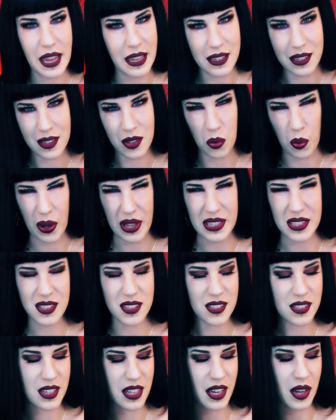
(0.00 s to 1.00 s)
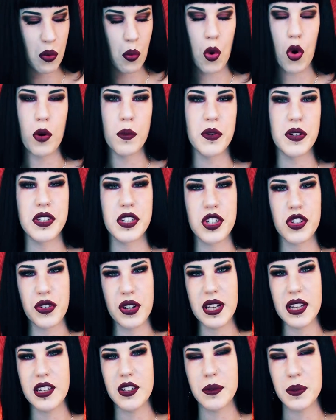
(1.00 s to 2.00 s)
now that the weather's just getting warmer in
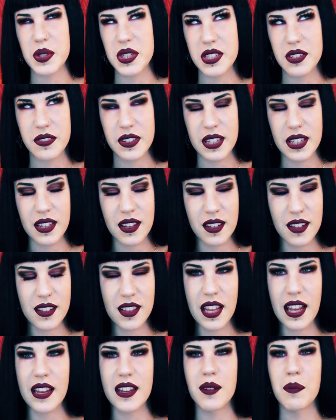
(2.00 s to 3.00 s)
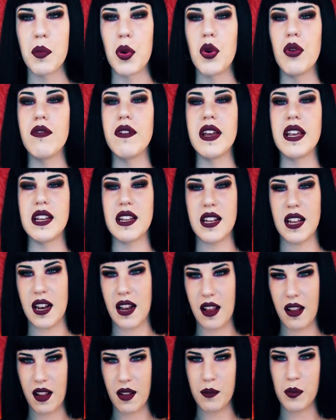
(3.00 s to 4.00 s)
Australia, I'm just feeling like motivated.
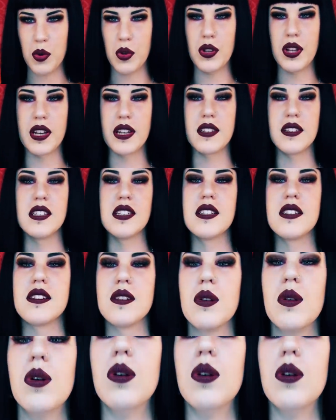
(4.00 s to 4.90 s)
And I bought like this